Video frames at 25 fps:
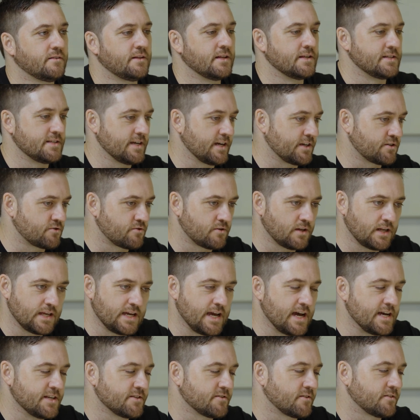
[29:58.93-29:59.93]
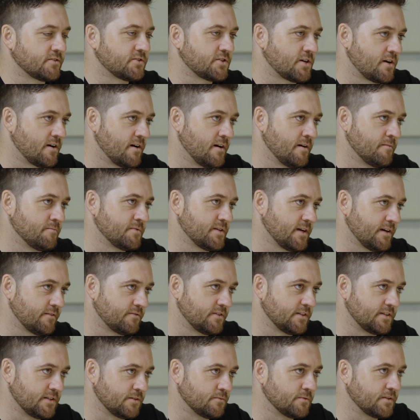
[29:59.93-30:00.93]
There's extra liaison time to have
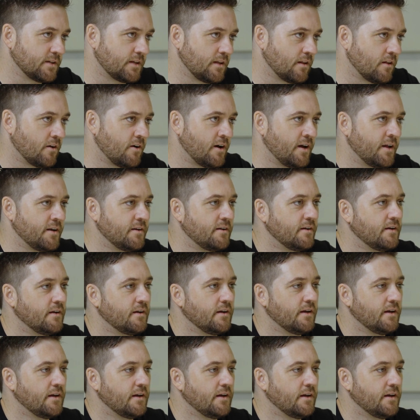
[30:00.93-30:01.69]
to deal with the client.